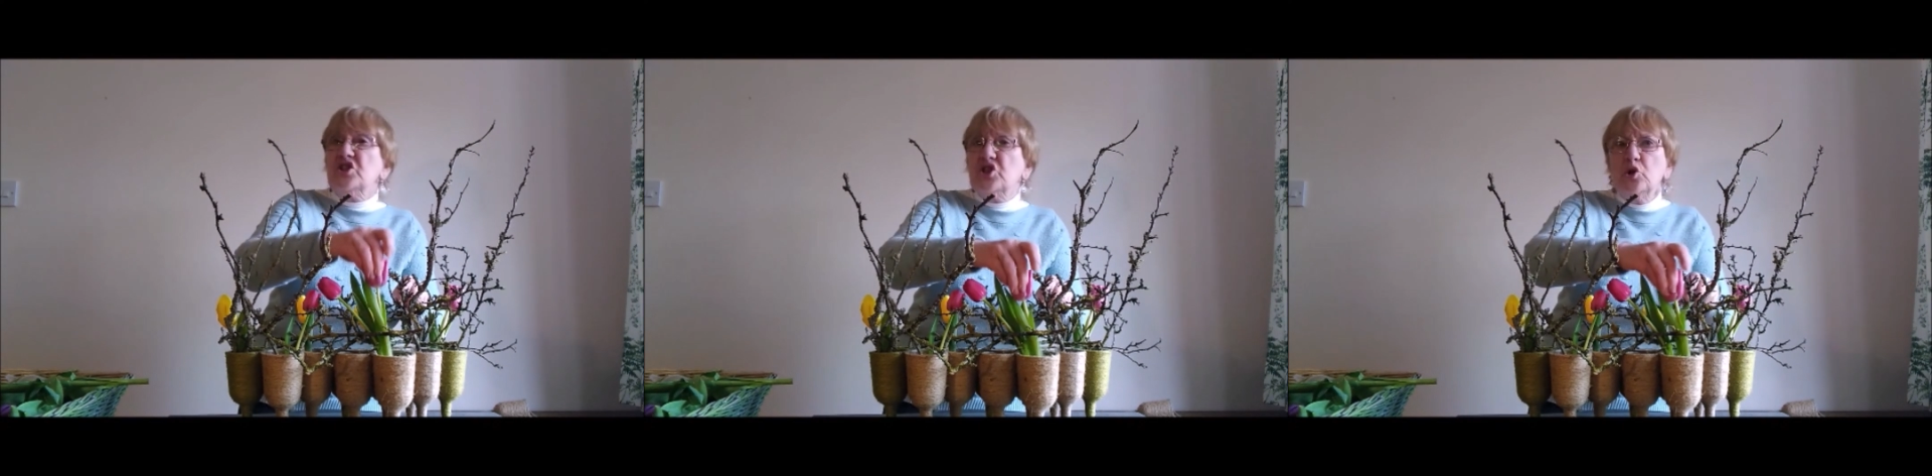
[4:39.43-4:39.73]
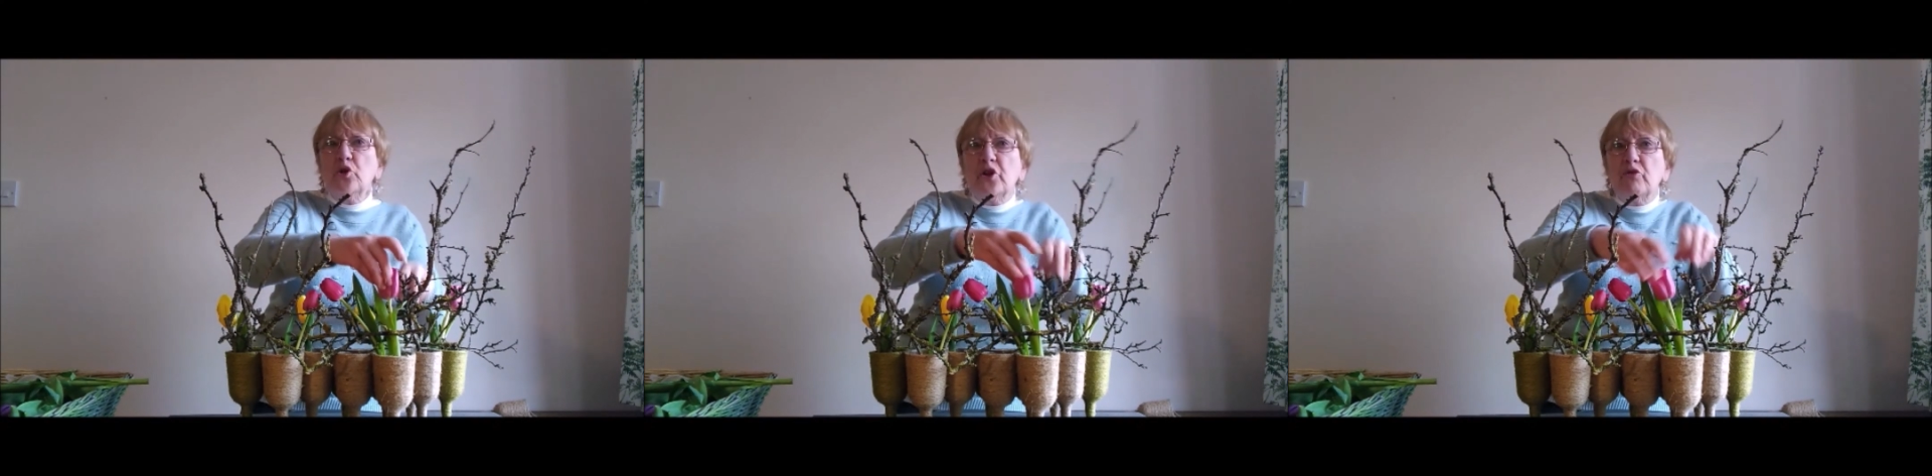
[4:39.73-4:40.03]
the
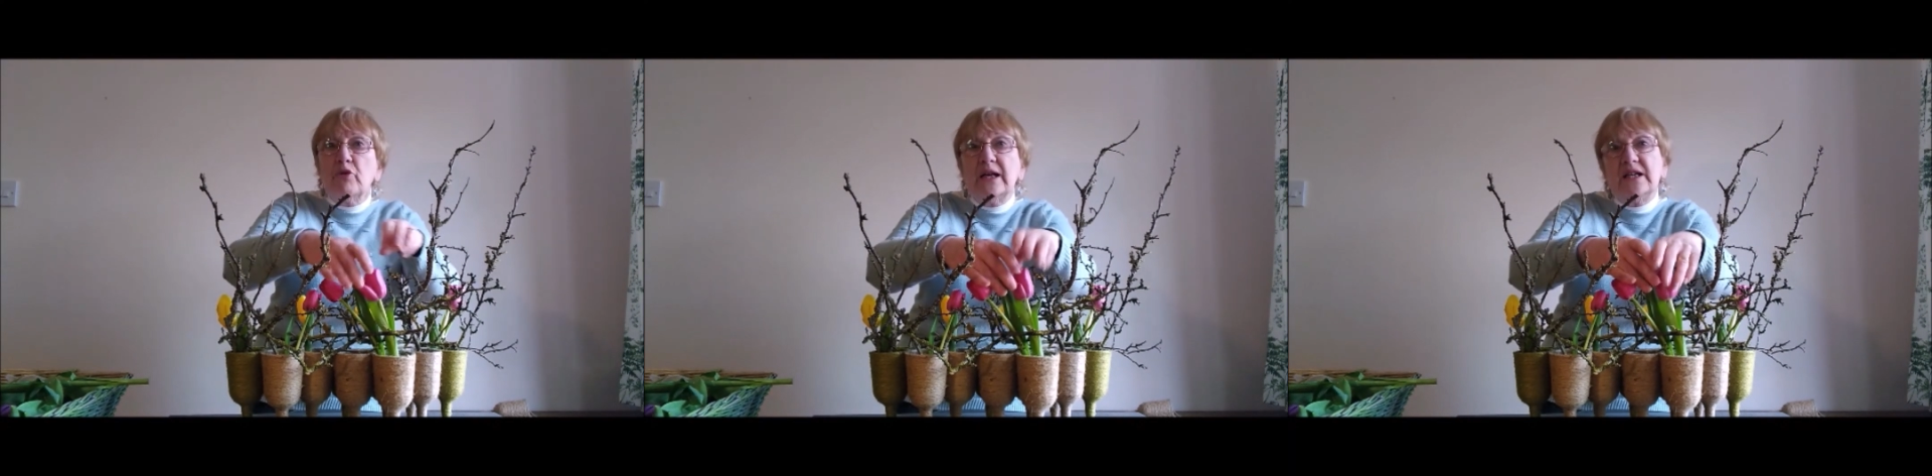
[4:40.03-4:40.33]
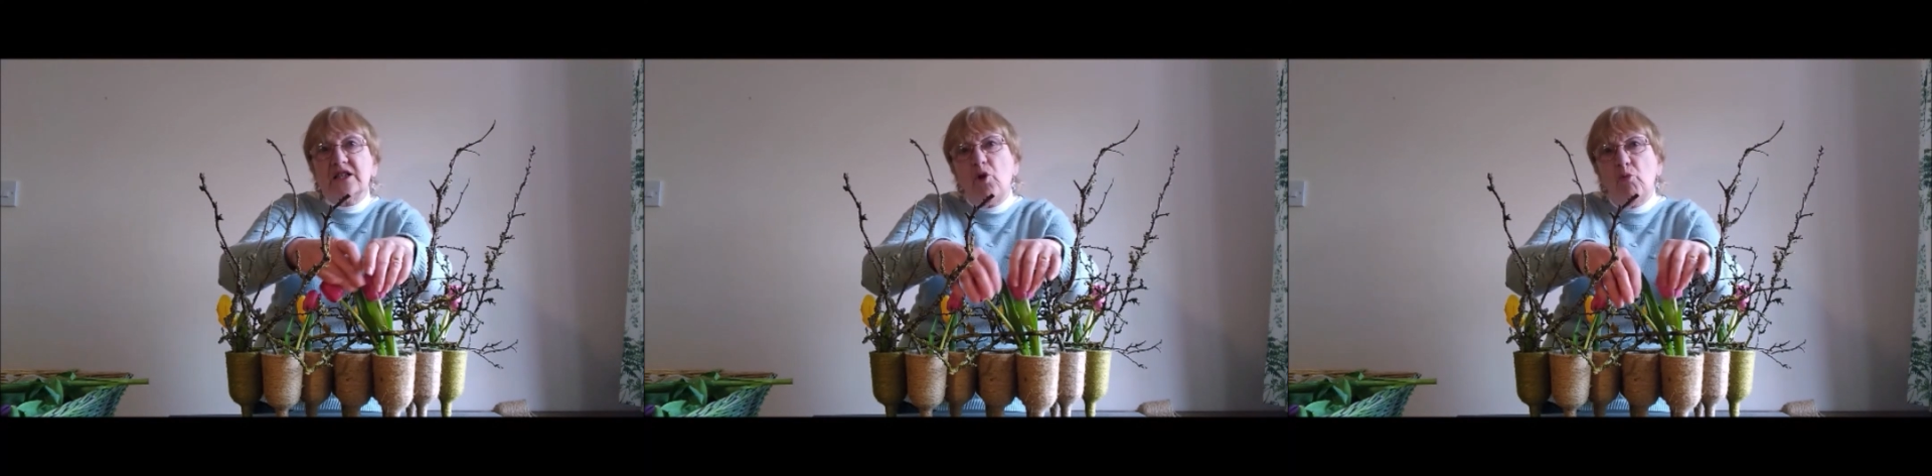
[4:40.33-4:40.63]
sort that
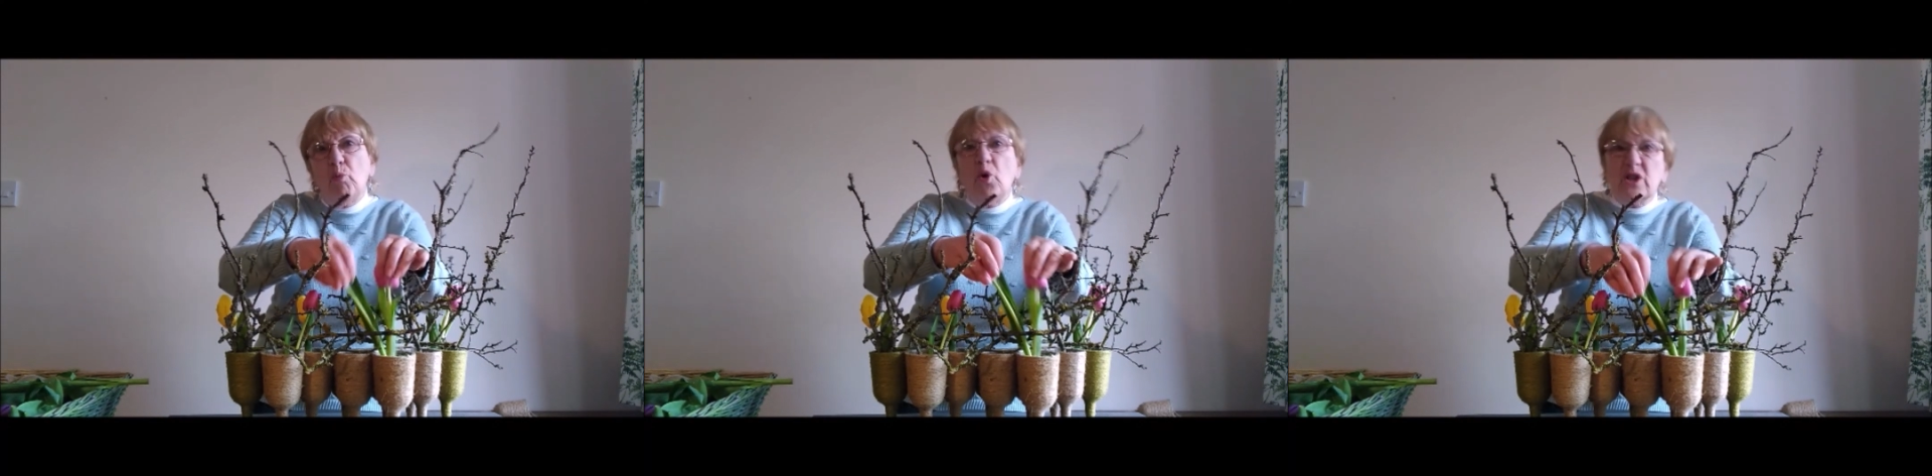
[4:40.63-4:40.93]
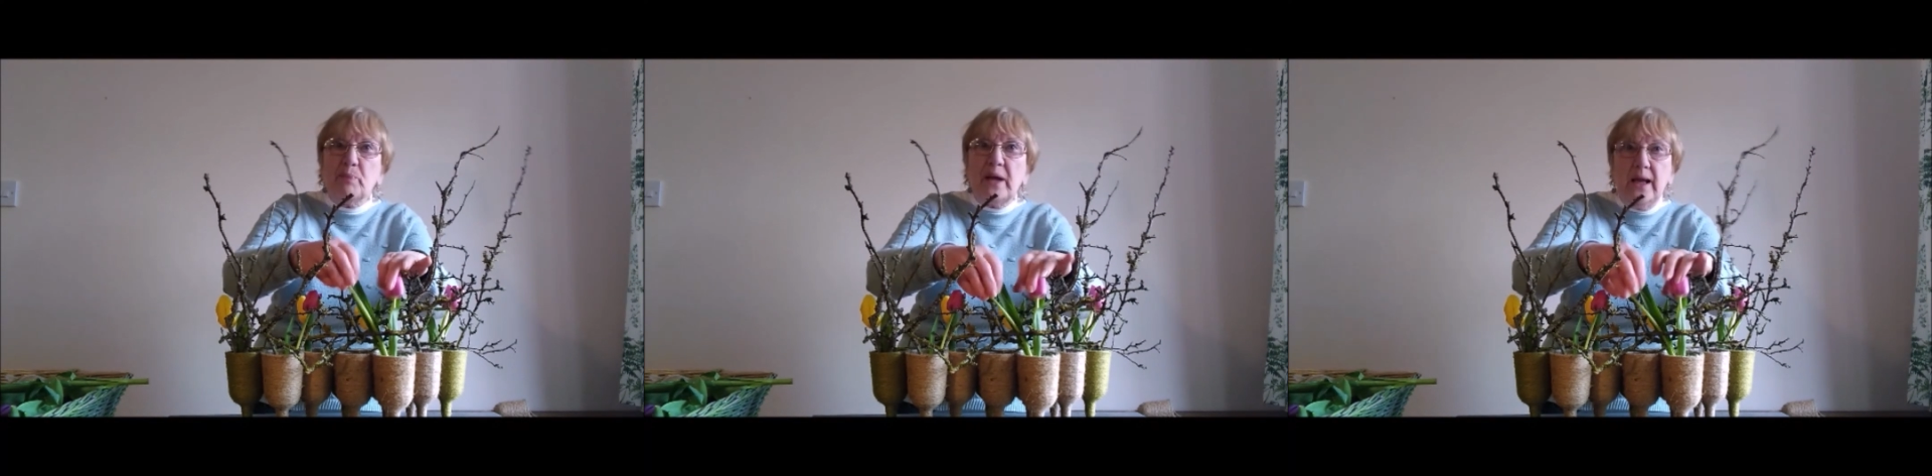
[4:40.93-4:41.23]
really don't
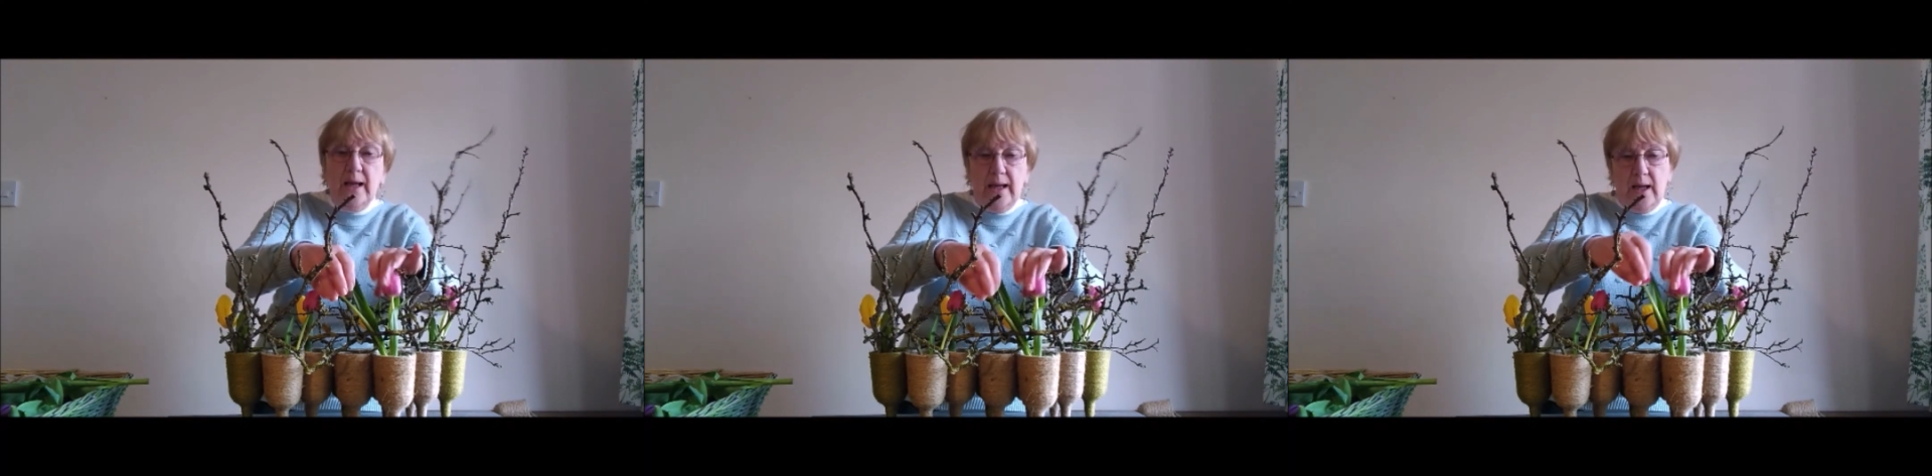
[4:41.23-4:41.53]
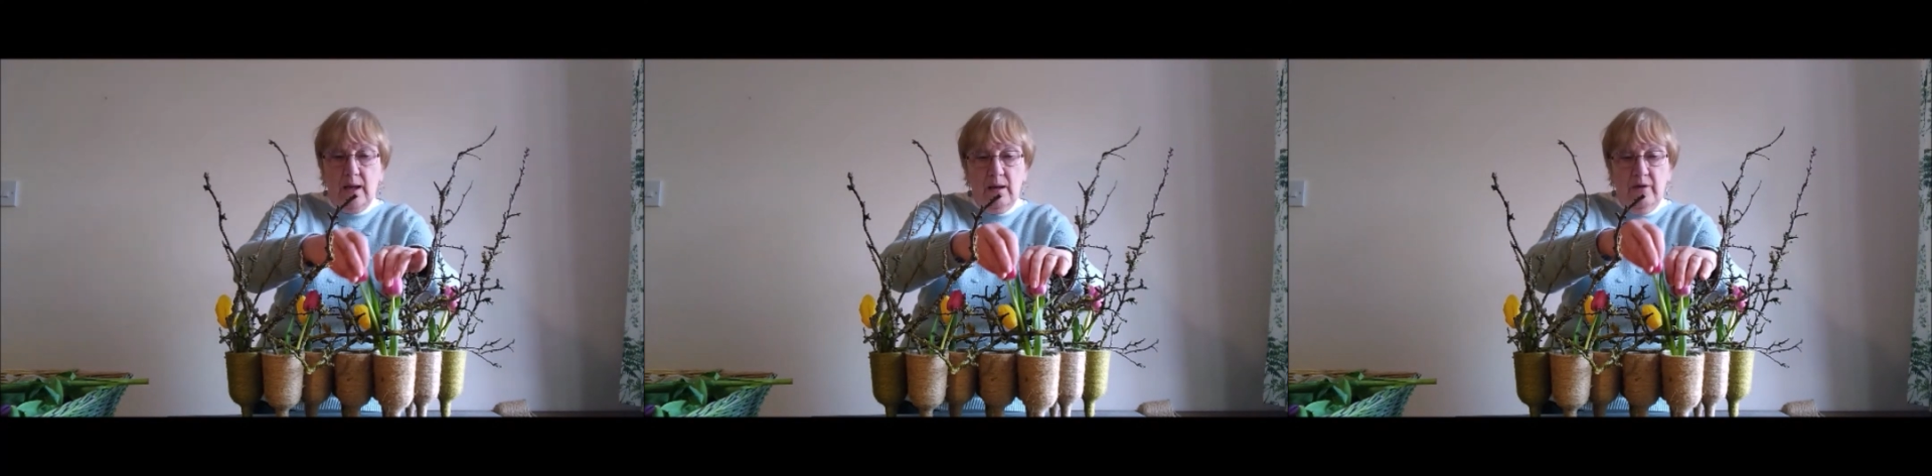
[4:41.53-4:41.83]
want to be
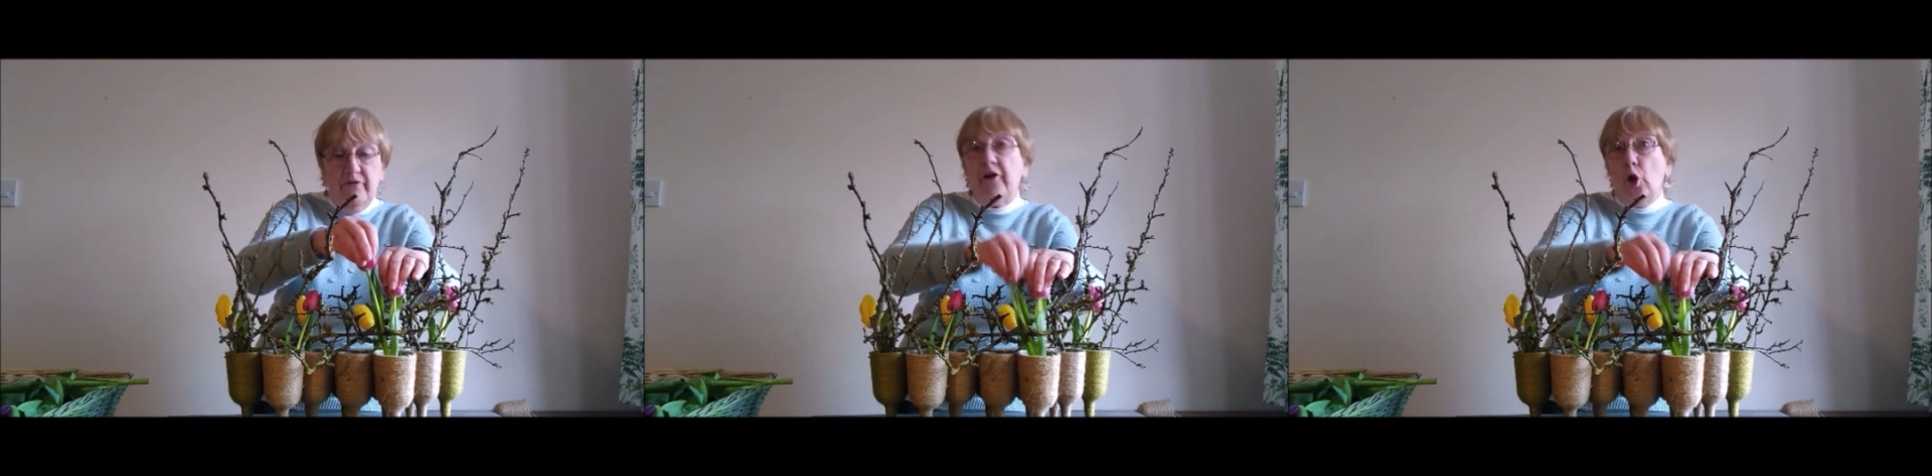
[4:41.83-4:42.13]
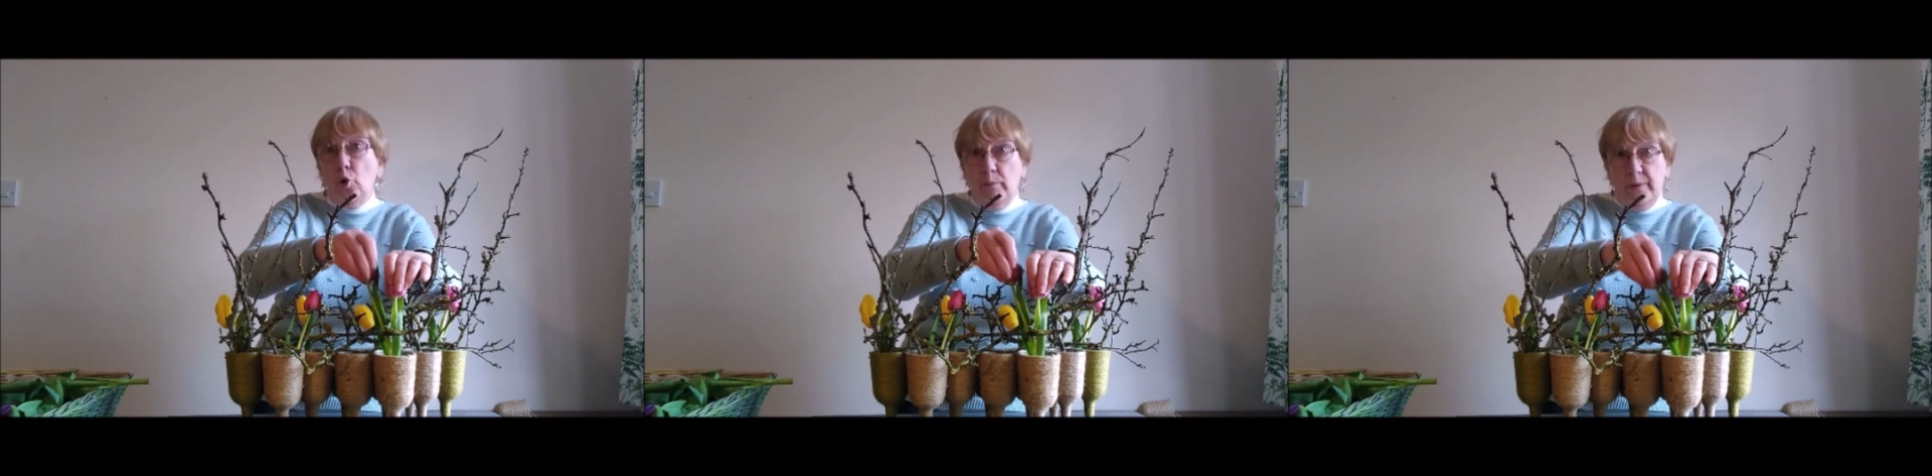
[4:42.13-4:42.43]
in
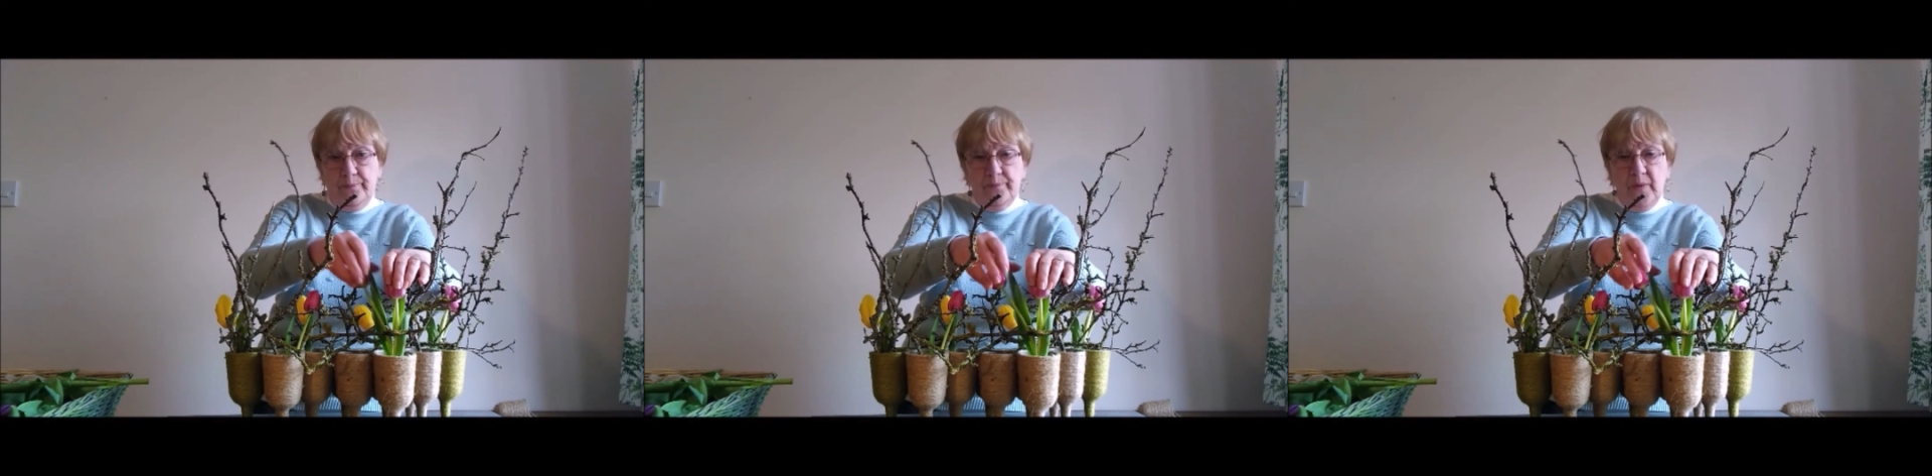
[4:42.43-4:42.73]
foam.